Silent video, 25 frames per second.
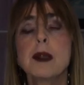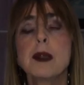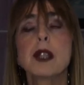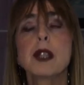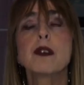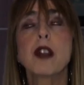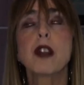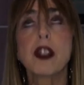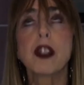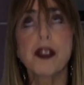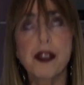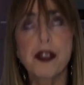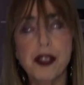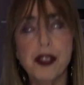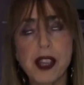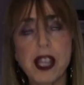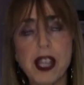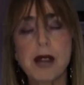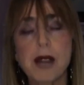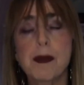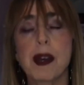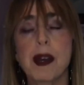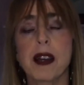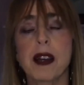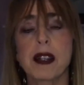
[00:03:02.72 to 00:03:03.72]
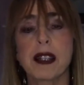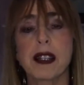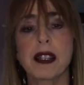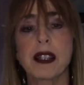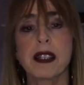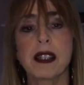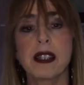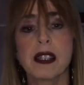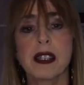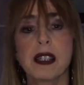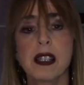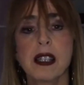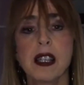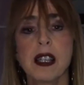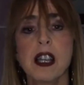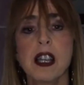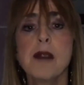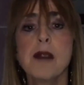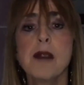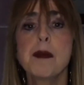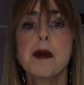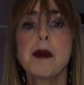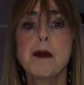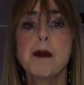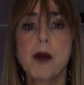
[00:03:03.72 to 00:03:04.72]
try to think about it.
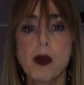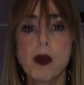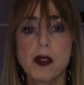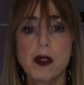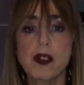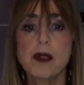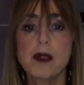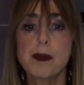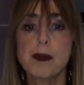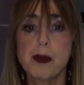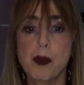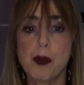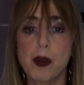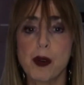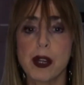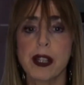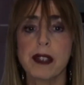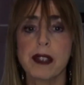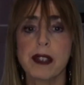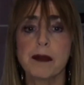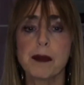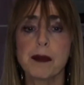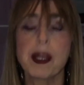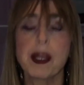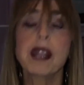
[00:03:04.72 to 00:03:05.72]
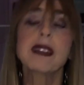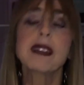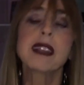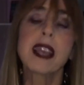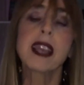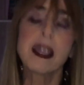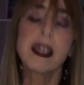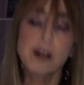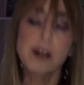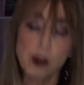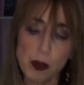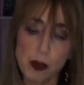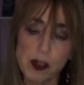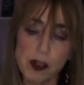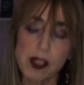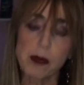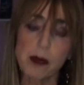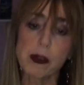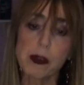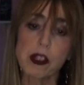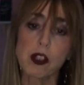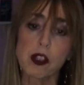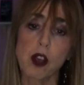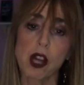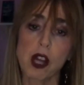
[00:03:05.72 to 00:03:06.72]
But most important, because I do sit
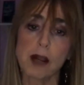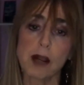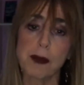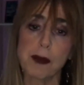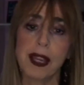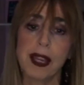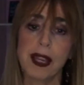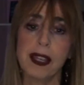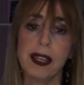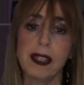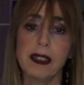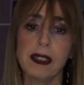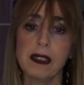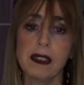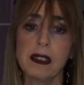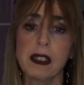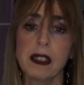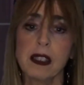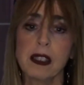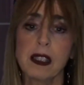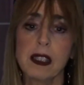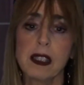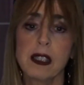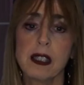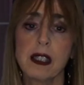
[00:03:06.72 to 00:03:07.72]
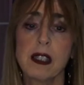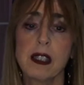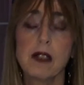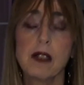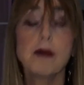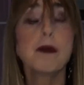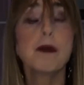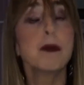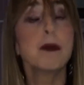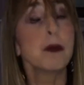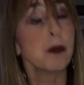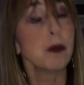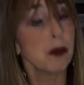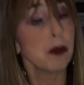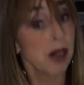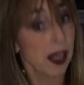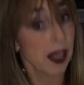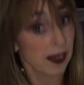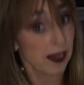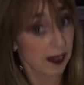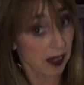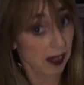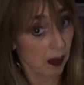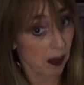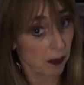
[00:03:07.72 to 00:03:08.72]
with a lot of pain, that
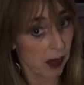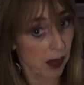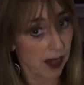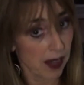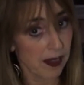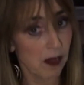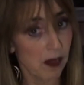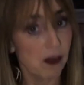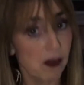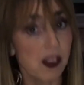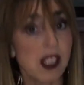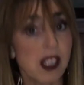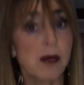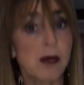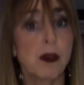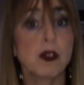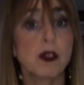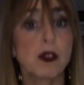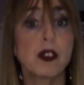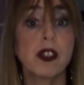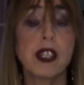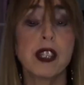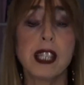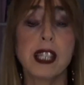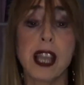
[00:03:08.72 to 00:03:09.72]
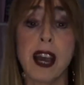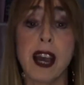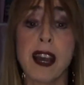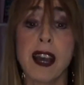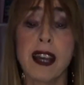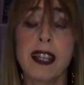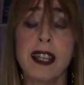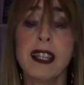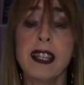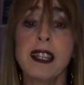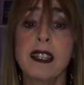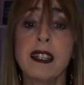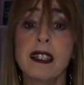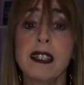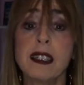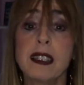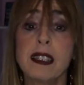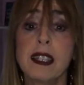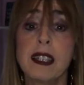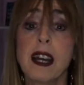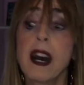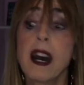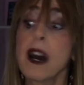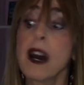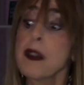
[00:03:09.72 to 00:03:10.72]
some that's invisible to the eye,
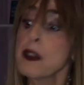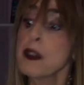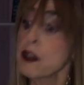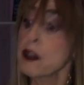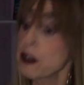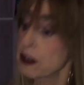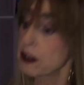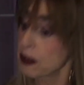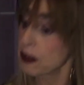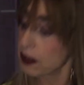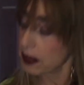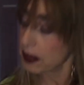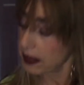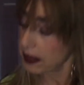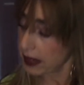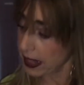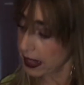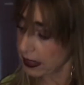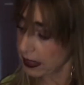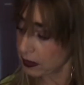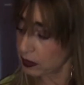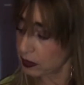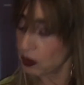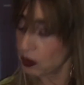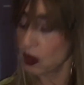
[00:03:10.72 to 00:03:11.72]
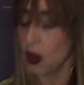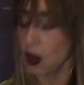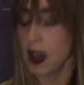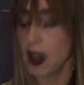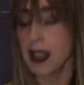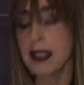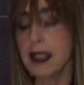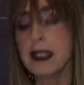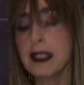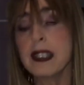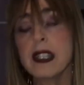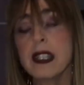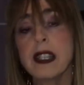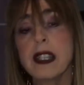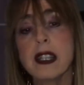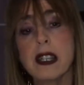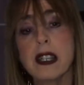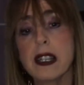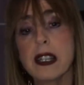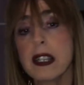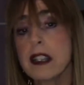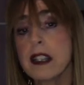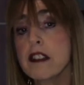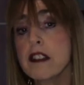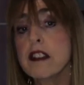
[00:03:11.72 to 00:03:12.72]
other that is not.
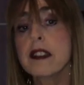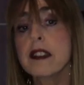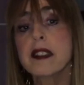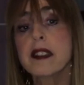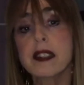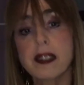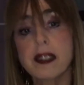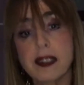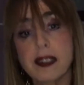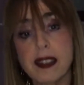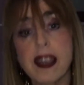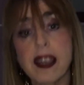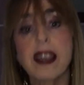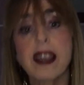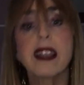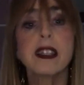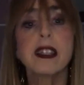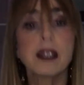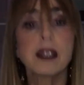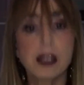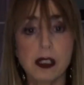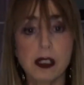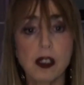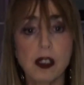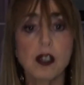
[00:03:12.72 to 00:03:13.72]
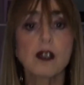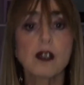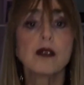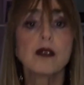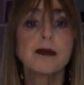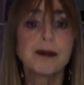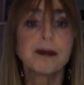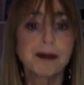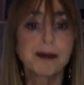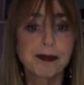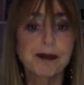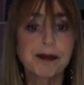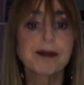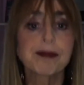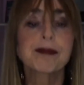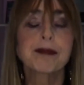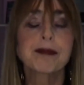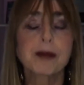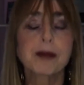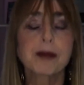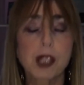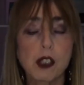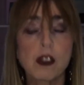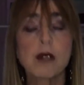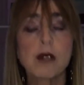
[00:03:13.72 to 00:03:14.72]
And just to say,
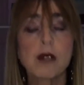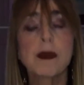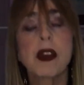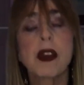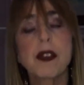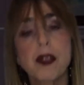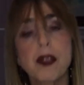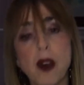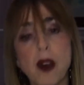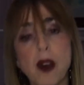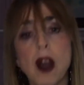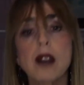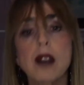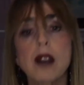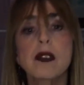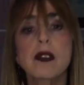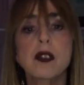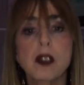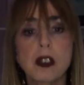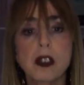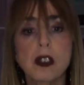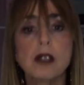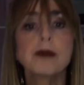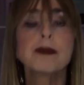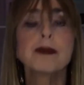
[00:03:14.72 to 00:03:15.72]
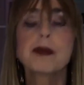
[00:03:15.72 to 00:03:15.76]
you're in my thoughts, or